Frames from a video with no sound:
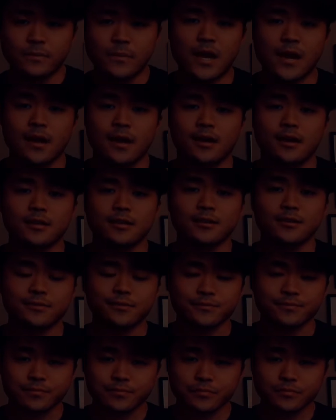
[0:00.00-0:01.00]
And
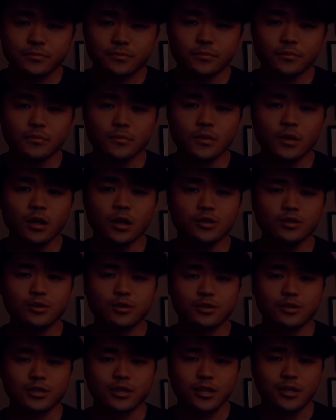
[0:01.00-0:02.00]
it's
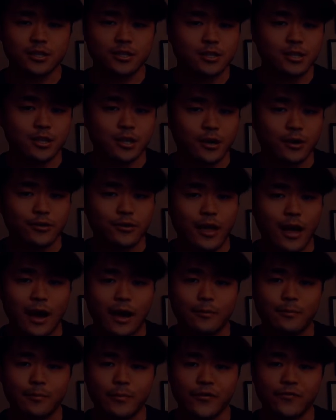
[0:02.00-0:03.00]
always good to know
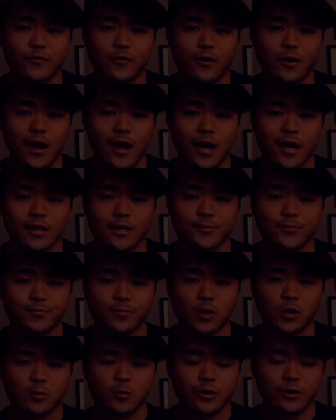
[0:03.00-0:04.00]
that beforehand
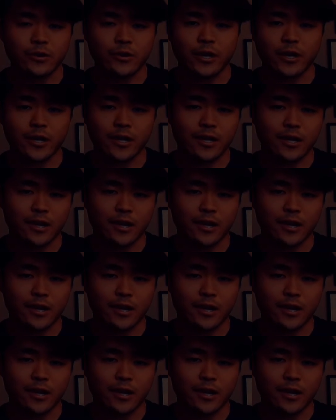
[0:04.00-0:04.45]
what you're getting